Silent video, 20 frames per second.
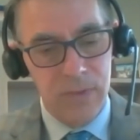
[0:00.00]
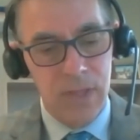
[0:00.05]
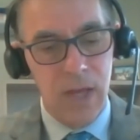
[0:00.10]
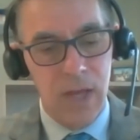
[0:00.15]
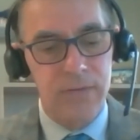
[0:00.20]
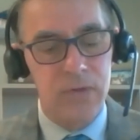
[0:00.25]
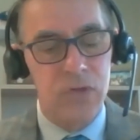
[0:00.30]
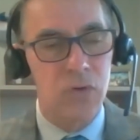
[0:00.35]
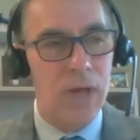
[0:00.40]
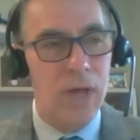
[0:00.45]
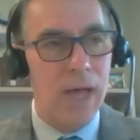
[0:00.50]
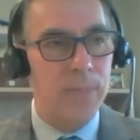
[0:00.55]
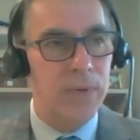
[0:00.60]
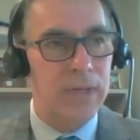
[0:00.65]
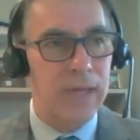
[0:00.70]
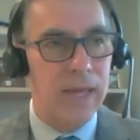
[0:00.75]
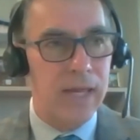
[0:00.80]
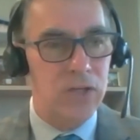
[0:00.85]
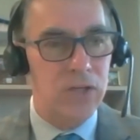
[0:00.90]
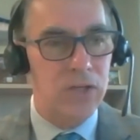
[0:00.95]
of new
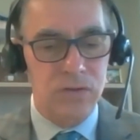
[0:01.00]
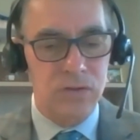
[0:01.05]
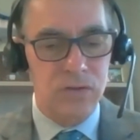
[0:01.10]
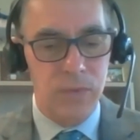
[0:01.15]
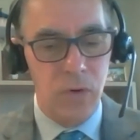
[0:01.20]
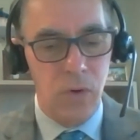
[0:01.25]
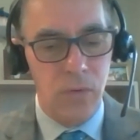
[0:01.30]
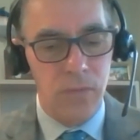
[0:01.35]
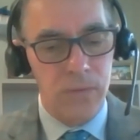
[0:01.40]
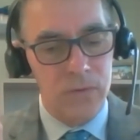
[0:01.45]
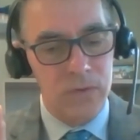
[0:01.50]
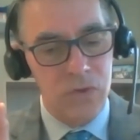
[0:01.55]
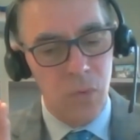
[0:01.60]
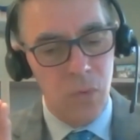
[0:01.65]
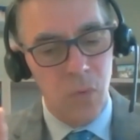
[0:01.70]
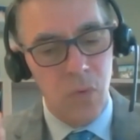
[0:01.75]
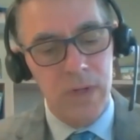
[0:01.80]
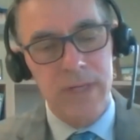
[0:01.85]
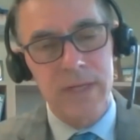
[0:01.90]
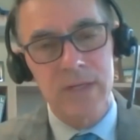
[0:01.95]
applications with over
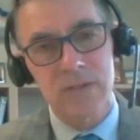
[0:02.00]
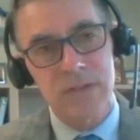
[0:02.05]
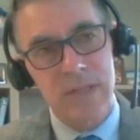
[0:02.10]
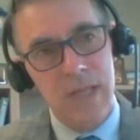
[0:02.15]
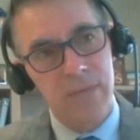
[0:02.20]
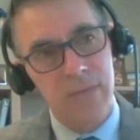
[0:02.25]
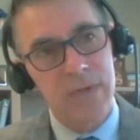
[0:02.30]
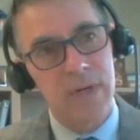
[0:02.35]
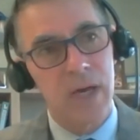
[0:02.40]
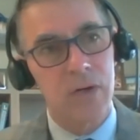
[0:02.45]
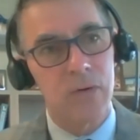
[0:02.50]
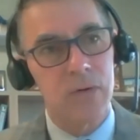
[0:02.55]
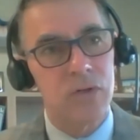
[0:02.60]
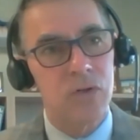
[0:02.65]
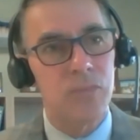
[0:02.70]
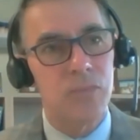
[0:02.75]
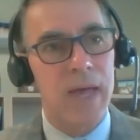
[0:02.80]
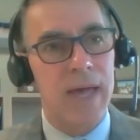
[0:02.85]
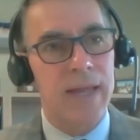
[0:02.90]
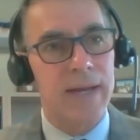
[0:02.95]
2,700
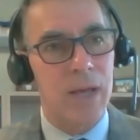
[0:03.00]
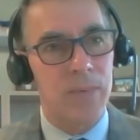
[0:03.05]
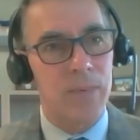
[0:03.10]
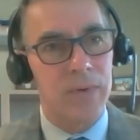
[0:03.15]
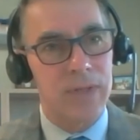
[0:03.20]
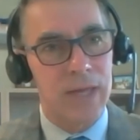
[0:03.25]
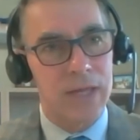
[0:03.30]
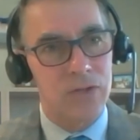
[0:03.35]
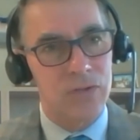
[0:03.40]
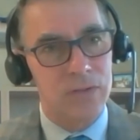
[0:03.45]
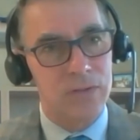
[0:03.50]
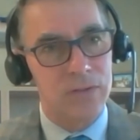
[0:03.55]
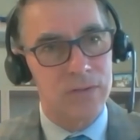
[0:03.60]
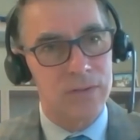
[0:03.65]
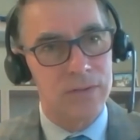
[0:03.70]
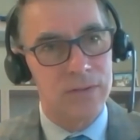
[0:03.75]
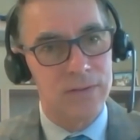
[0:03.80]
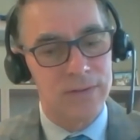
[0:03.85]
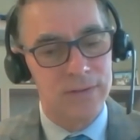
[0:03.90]
new patent applications.